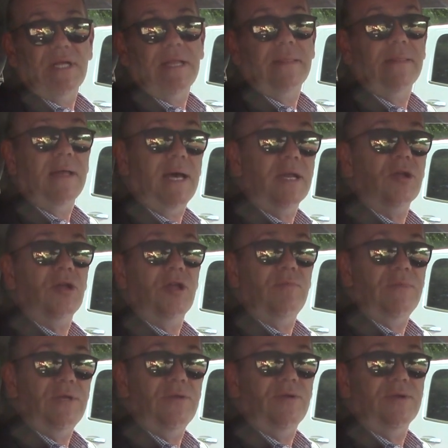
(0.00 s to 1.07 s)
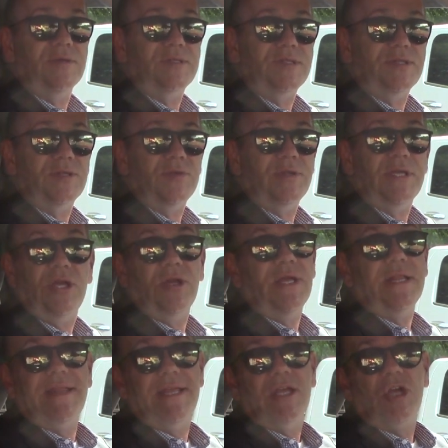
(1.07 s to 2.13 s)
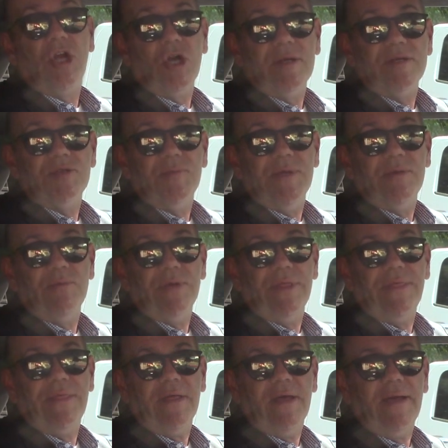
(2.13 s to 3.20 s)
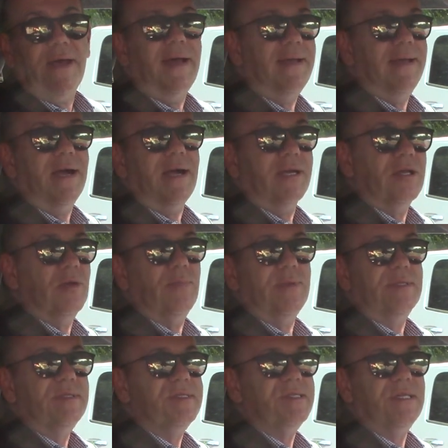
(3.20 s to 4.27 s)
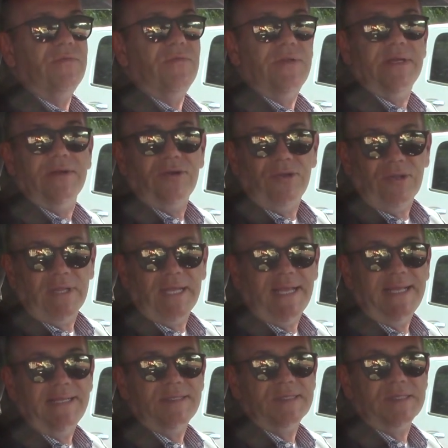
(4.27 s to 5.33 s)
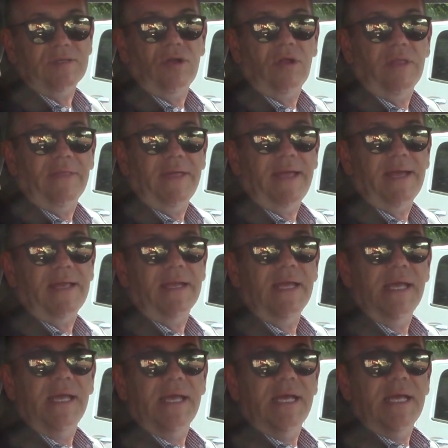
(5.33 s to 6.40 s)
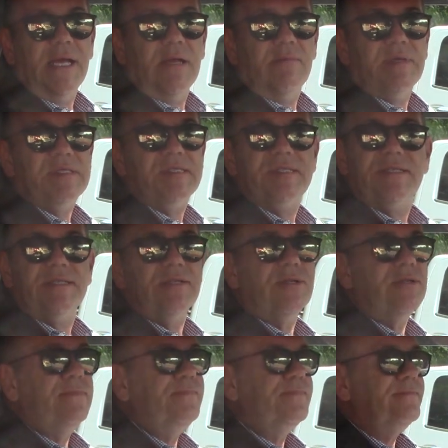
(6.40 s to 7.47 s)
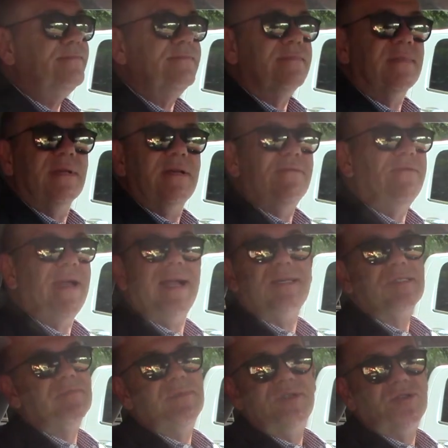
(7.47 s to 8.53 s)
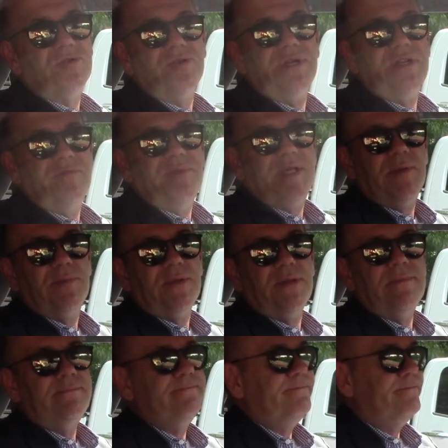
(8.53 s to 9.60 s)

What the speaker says: A lot of commuters do, and you get the encouragement with the high occupancy vehicle lanes and all that, but still, vast majority of people